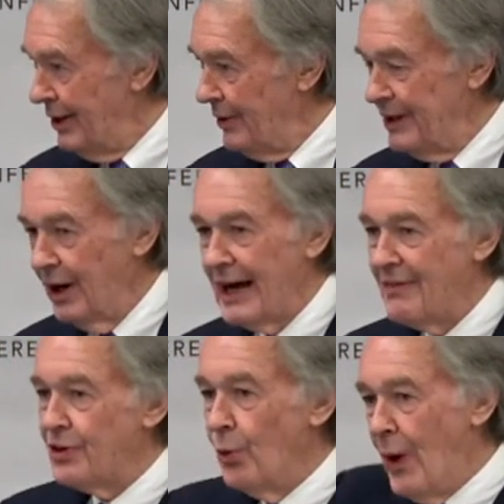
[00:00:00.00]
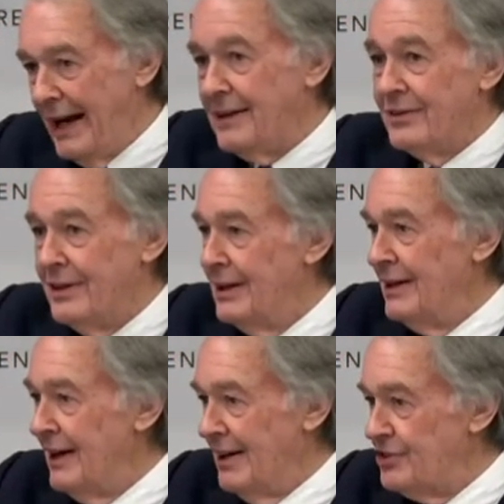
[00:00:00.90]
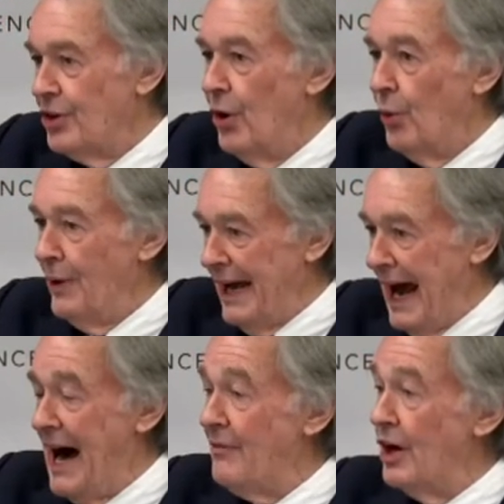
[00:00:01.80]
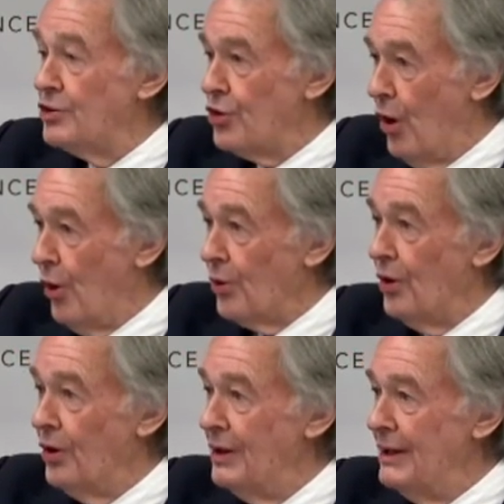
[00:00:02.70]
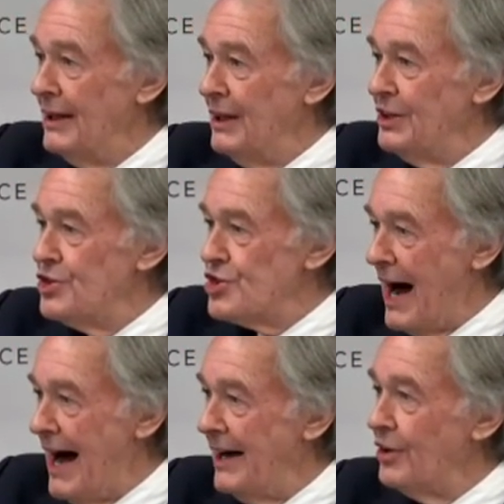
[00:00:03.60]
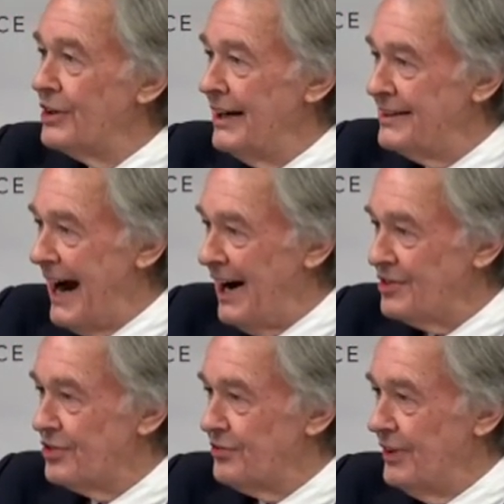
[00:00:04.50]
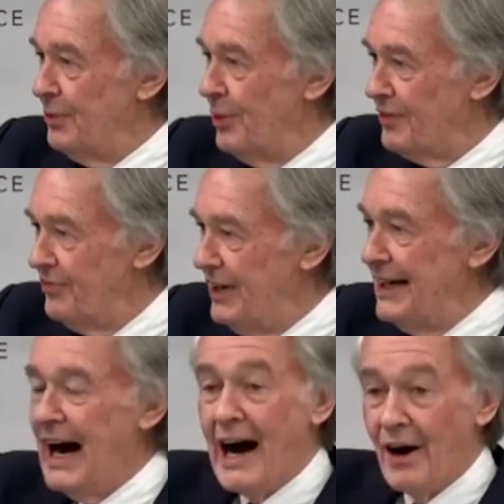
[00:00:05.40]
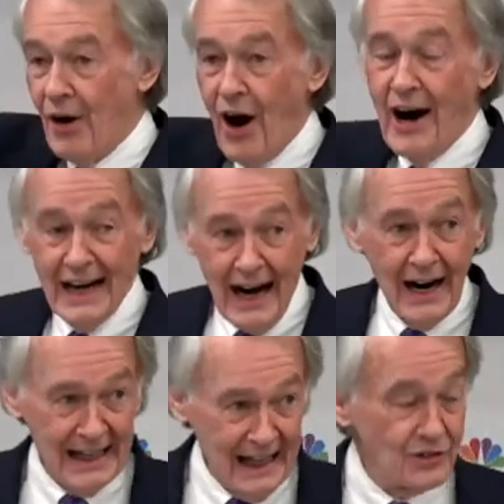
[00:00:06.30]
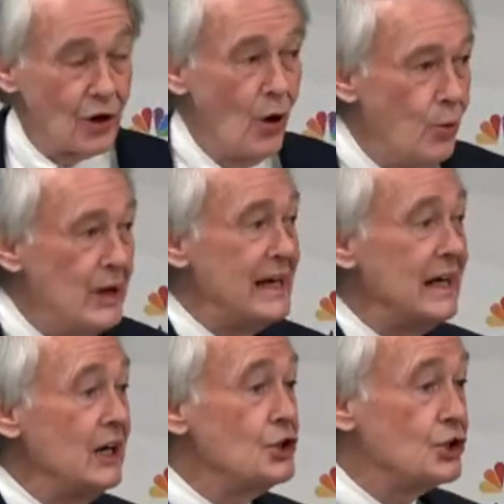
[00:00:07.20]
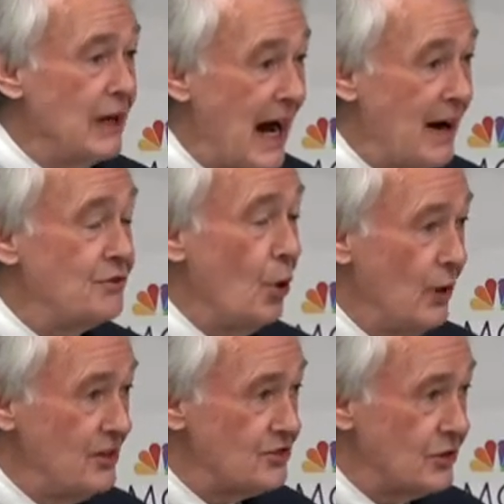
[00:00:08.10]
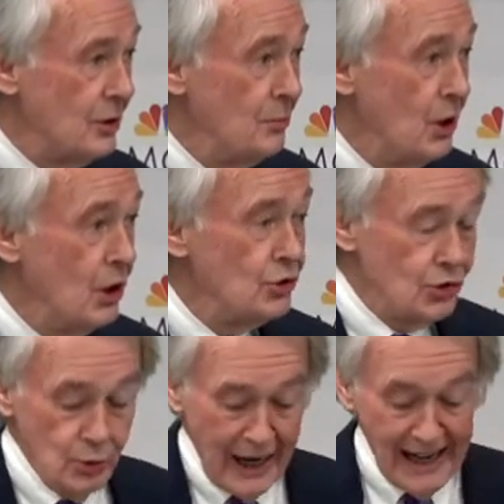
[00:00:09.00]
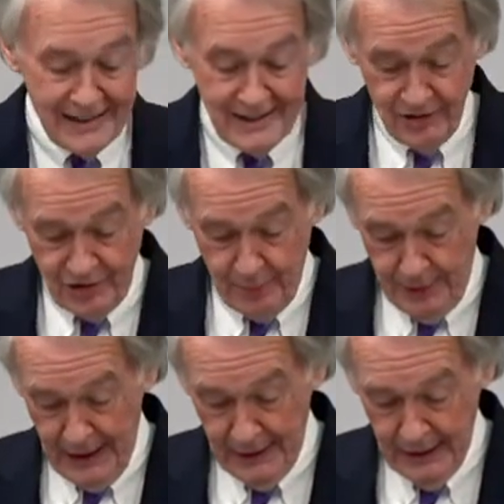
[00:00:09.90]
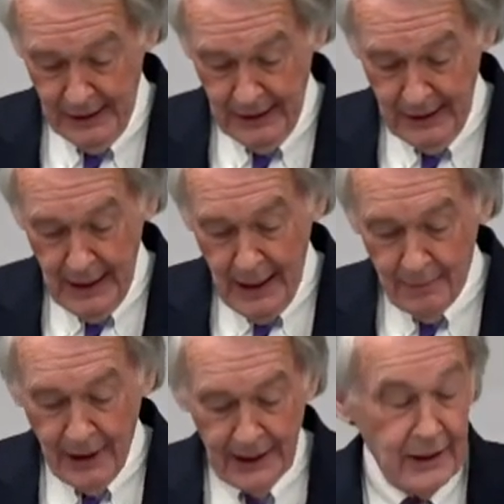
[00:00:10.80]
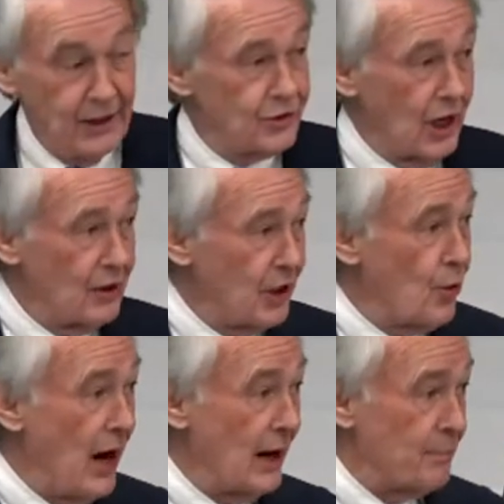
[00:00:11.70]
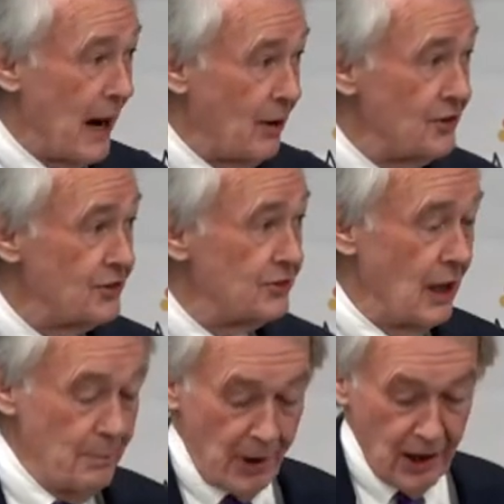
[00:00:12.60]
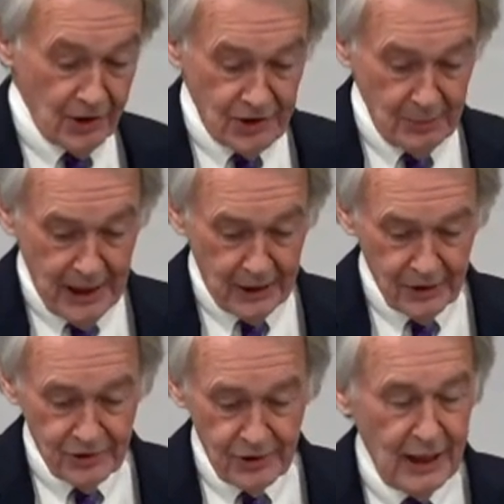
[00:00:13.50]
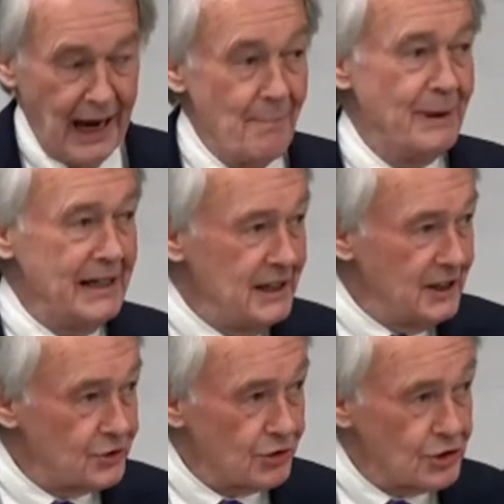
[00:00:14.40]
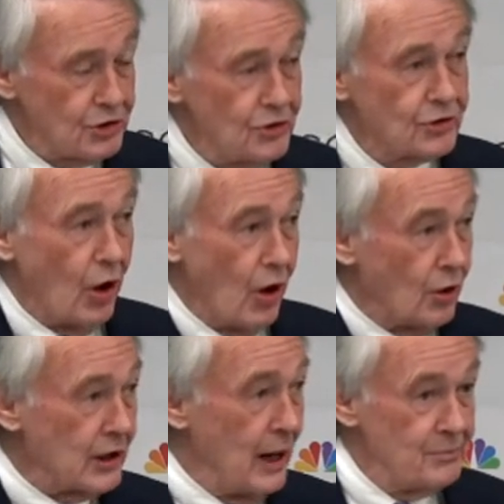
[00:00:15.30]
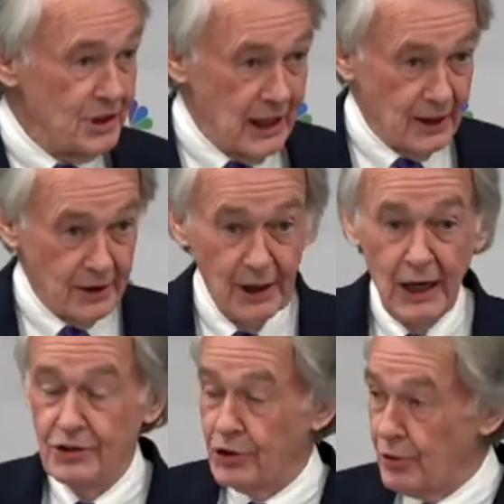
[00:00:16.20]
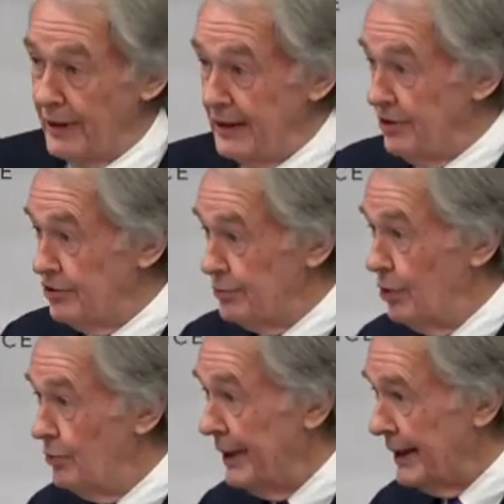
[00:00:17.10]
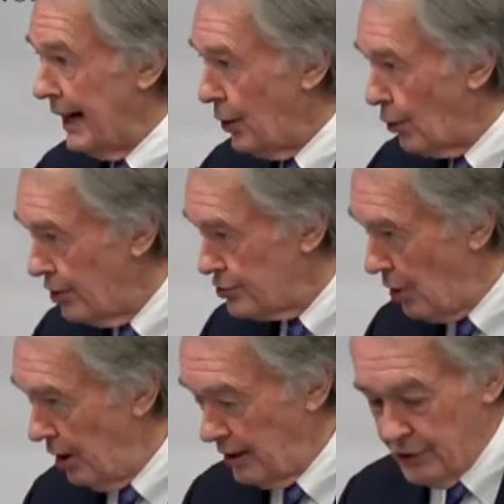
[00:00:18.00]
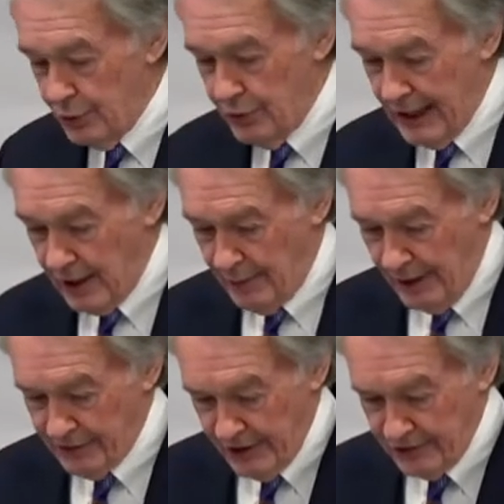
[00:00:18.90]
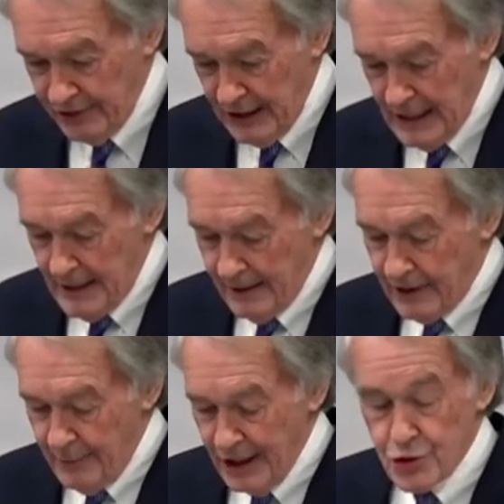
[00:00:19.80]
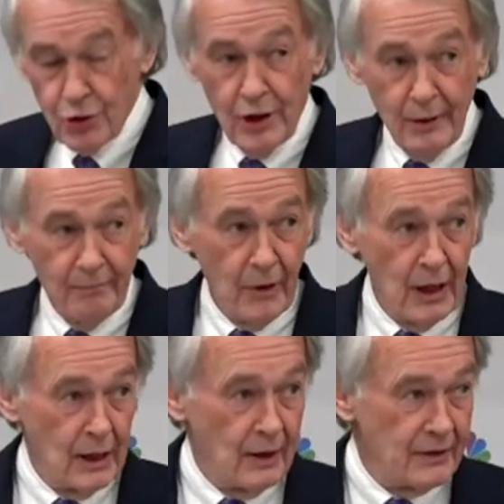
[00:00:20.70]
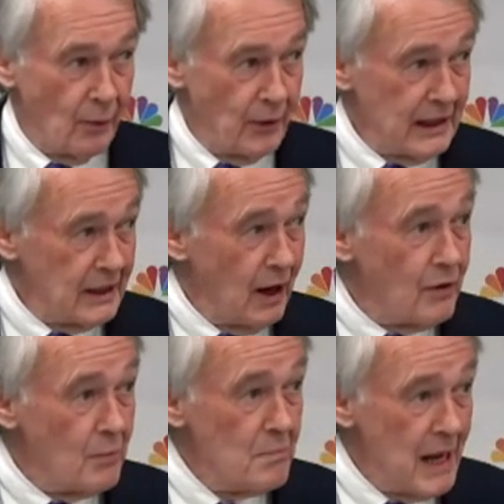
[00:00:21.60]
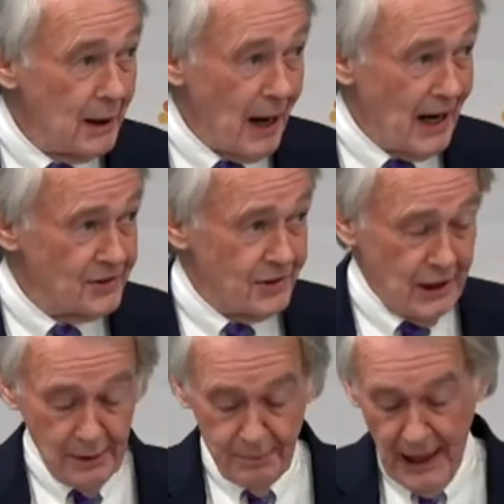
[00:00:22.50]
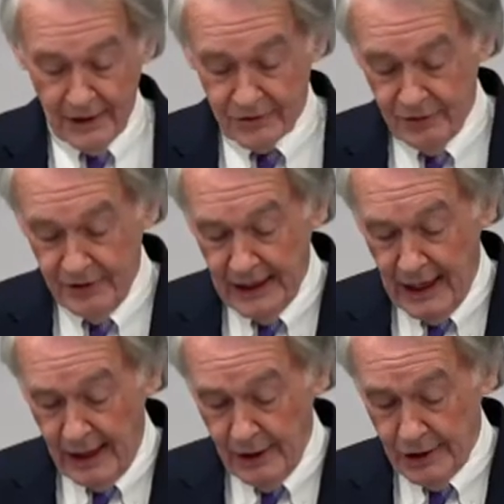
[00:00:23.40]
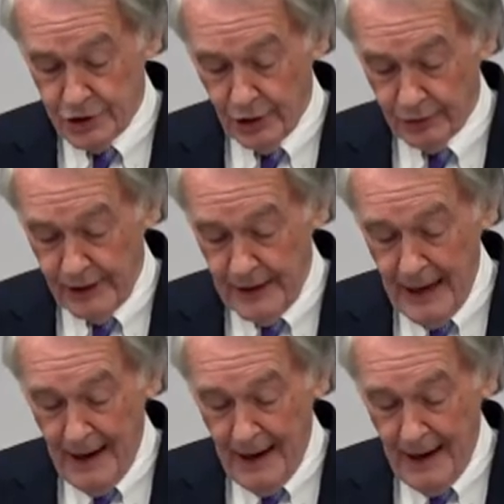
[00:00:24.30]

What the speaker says: We don't have to wait until we have a total child catastrophe with VR on our hands. We should have the wisdom to anticipate. But it's going to require parents and policymakers and pediatricians to all come together to create this movement. And I urge all of you who care about this to make sure that we minimize the impacts of VR on children.